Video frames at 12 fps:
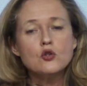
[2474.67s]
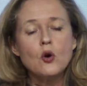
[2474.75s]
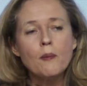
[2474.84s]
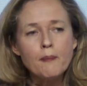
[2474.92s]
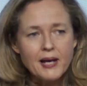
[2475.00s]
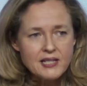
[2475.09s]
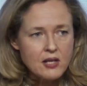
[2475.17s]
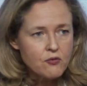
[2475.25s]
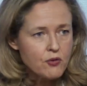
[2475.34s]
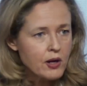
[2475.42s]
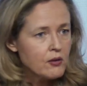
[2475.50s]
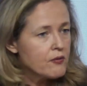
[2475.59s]
to a
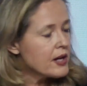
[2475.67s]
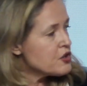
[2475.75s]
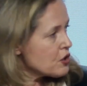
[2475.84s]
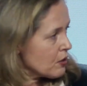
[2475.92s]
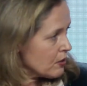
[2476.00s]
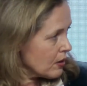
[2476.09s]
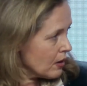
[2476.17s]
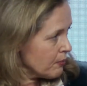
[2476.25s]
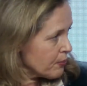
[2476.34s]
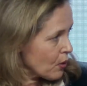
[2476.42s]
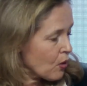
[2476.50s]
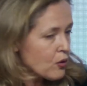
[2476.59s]
massive renovation
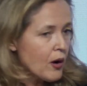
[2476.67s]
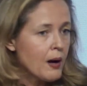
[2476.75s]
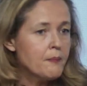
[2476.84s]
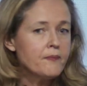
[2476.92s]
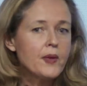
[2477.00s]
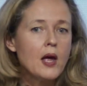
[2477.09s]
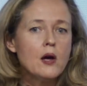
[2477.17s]
program,